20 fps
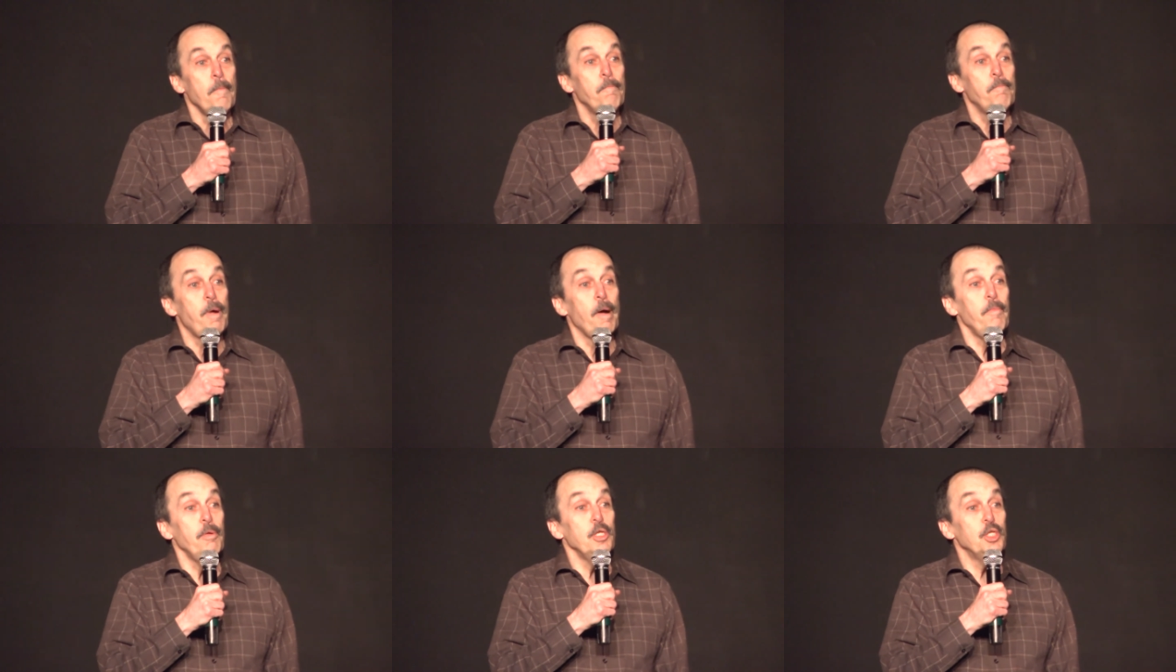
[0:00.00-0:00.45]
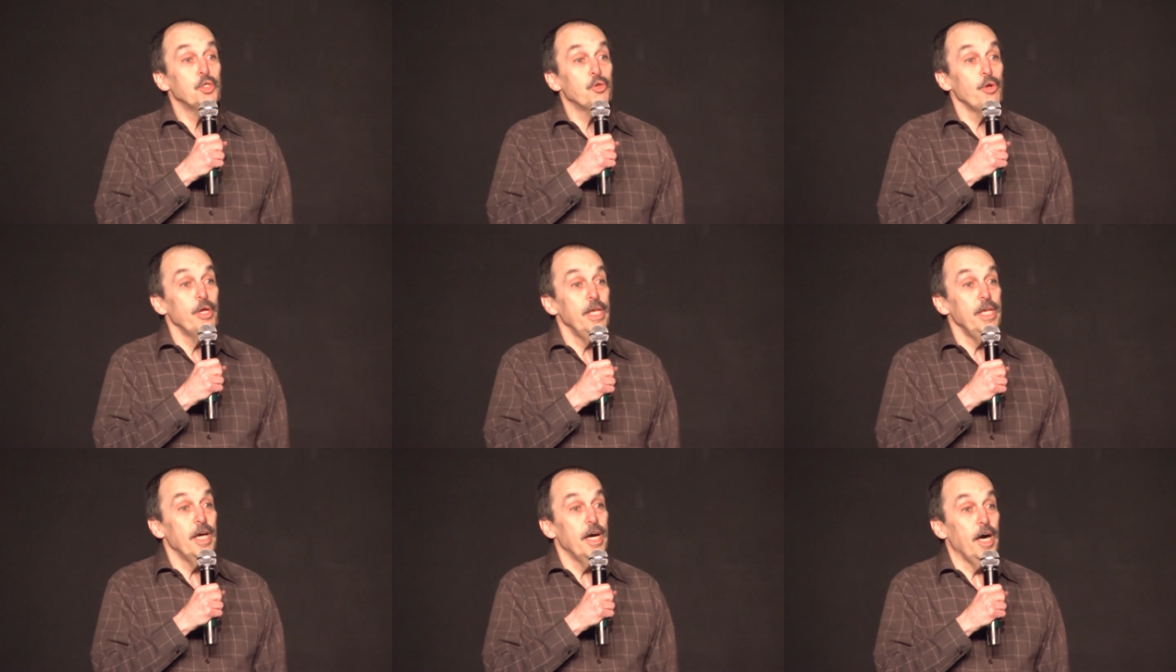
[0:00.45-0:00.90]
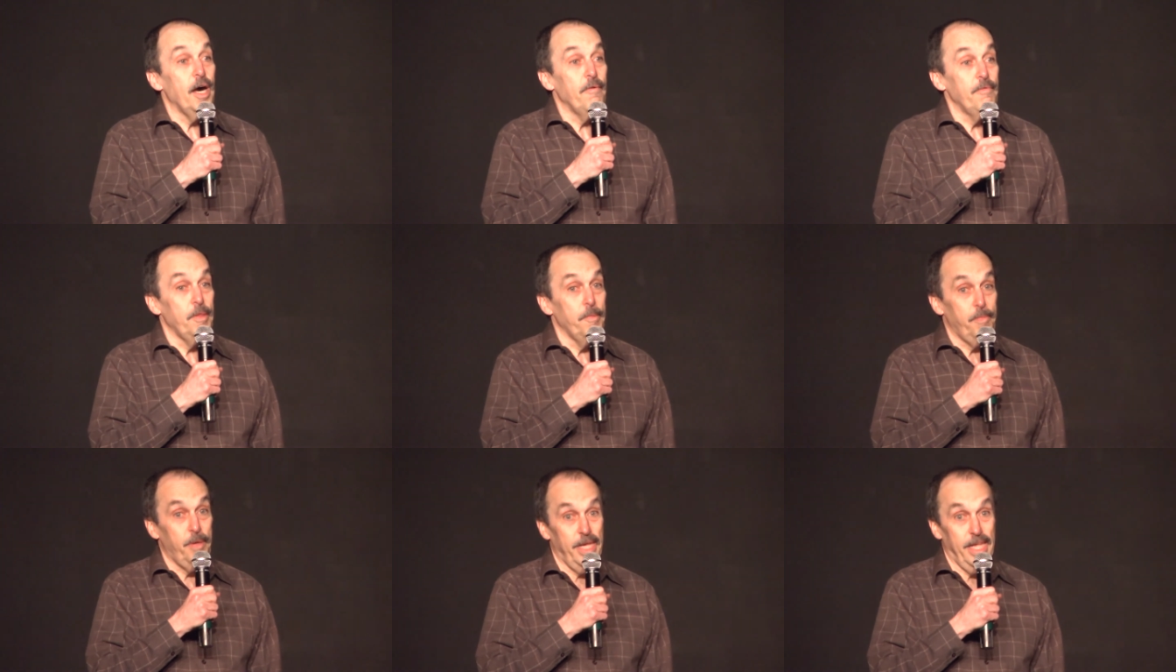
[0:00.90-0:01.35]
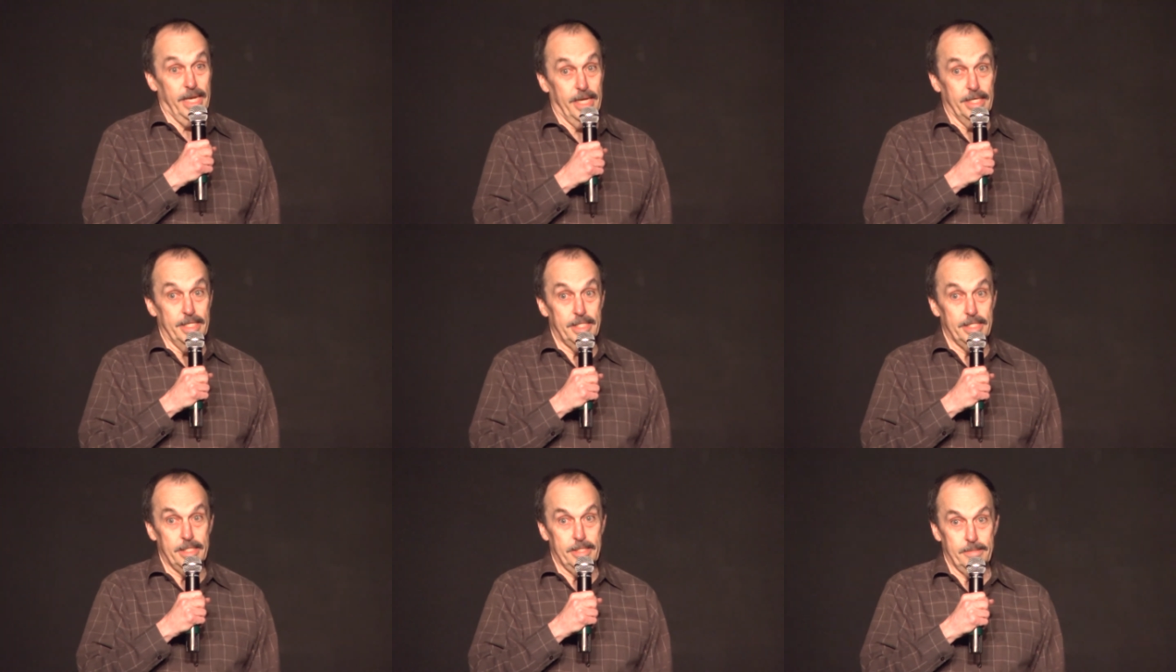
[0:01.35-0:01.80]
Puppetry of the
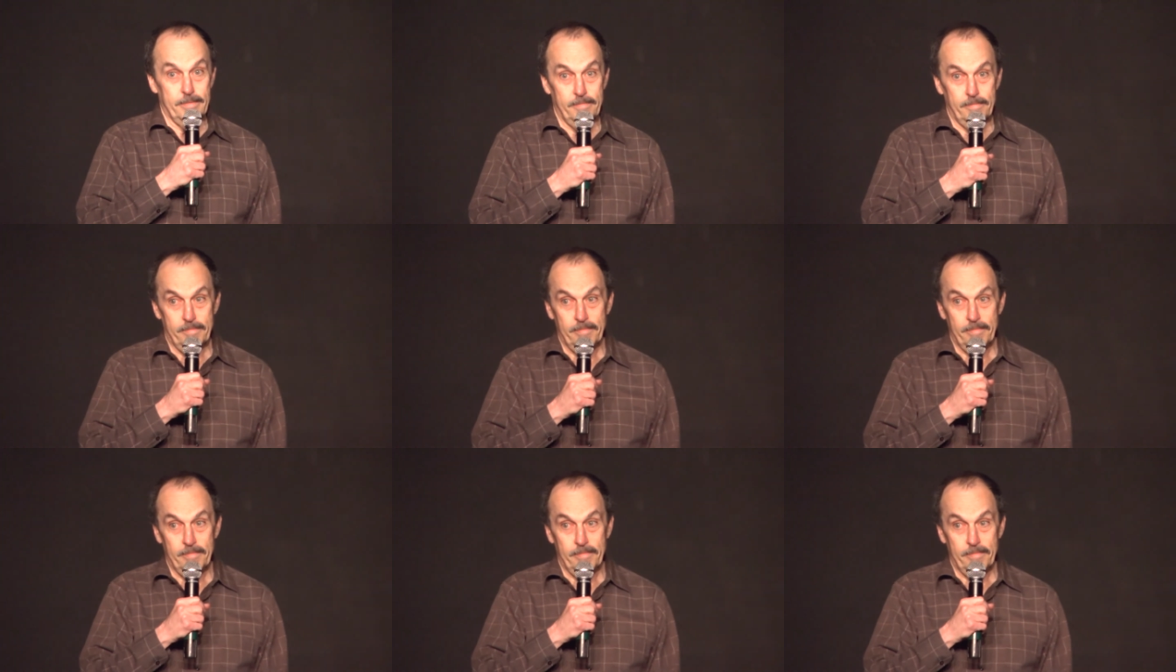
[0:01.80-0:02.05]
Penis.